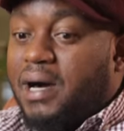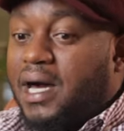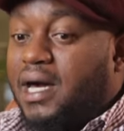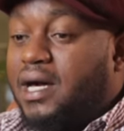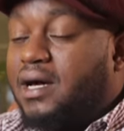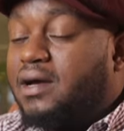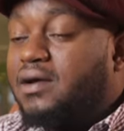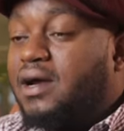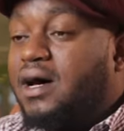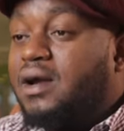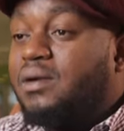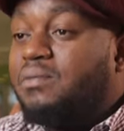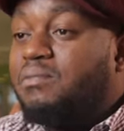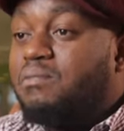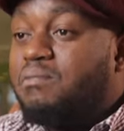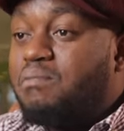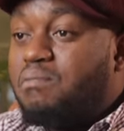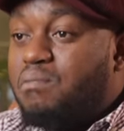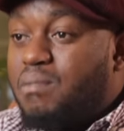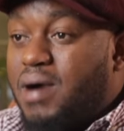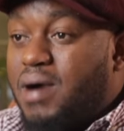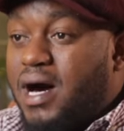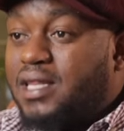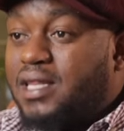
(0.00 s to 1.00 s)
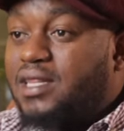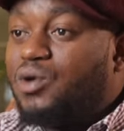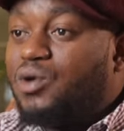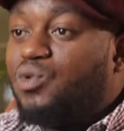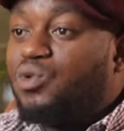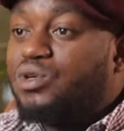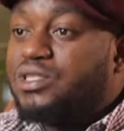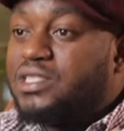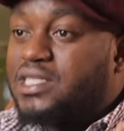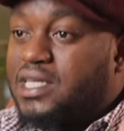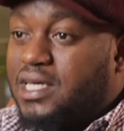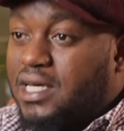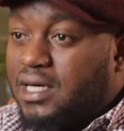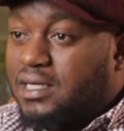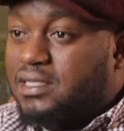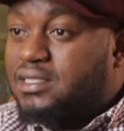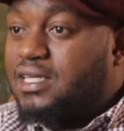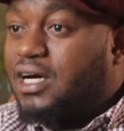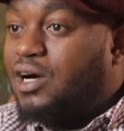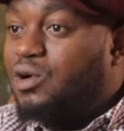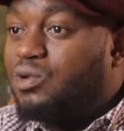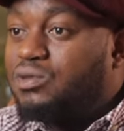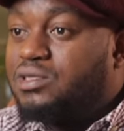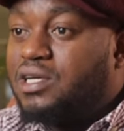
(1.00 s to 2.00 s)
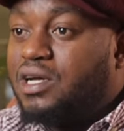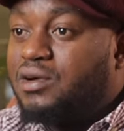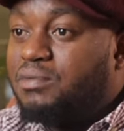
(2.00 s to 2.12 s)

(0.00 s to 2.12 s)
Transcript: my grandmother was kicked out.